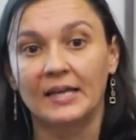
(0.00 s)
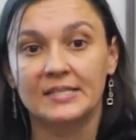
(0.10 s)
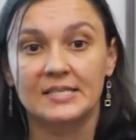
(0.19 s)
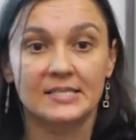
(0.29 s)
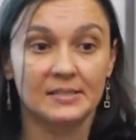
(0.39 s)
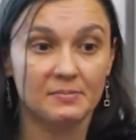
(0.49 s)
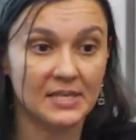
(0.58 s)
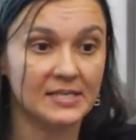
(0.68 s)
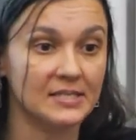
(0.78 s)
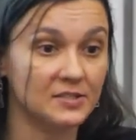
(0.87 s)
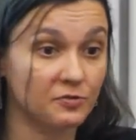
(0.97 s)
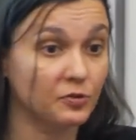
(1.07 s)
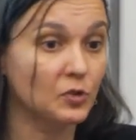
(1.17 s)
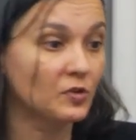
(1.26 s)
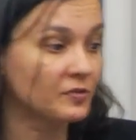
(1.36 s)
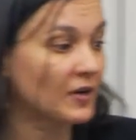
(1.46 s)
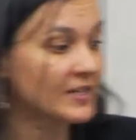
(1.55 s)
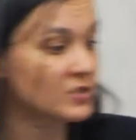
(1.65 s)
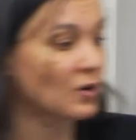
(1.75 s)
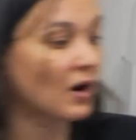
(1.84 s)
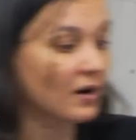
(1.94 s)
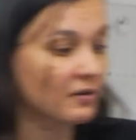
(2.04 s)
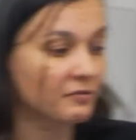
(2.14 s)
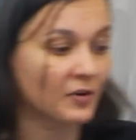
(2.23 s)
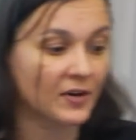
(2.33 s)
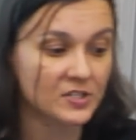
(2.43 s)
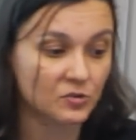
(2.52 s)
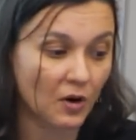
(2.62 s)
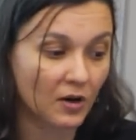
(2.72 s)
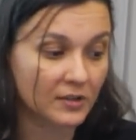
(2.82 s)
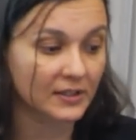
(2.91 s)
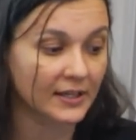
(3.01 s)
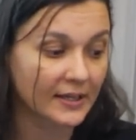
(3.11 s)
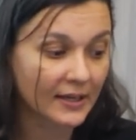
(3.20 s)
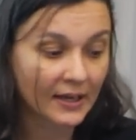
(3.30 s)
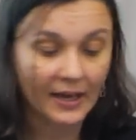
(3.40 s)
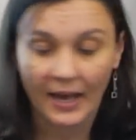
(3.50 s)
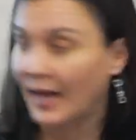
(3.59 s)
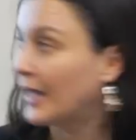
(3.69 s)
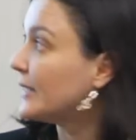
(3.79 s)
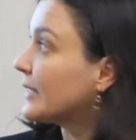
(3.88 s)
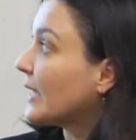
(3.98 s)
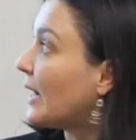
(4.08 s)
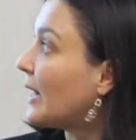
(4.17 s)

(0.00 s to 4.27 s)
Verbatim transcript: the system says it's full very strongly, and